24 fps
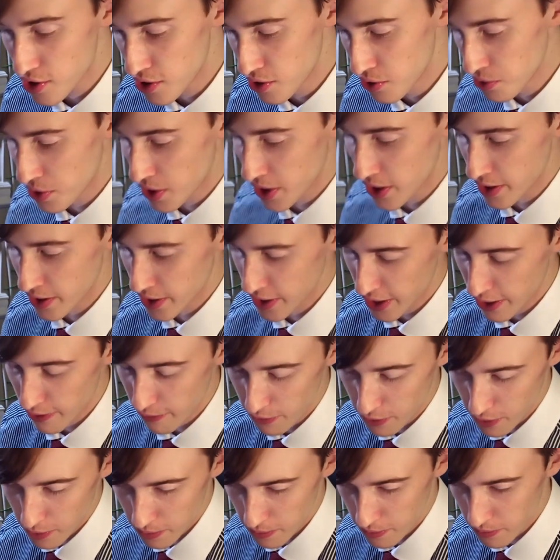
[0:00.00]
You can give
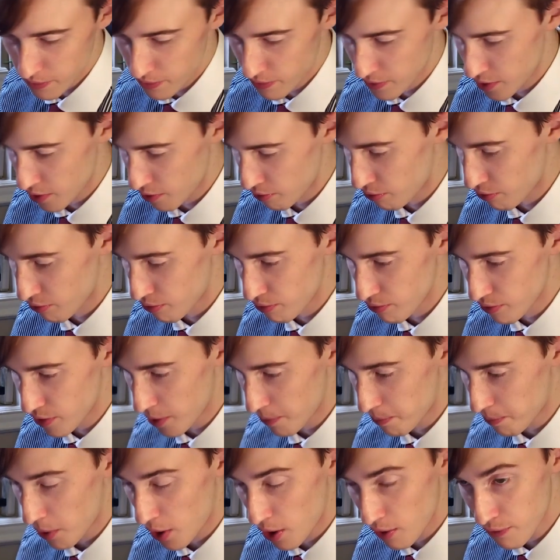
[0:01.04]
them the
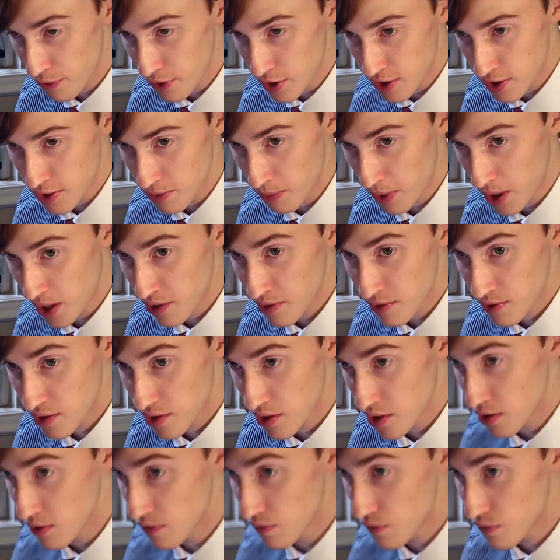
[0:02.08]
perfect amount
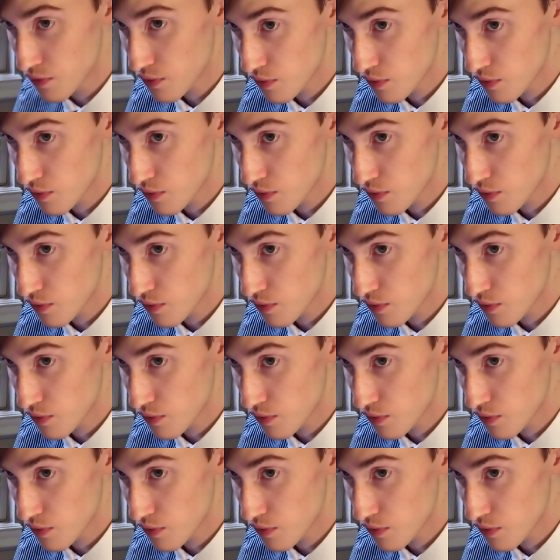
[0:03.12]
of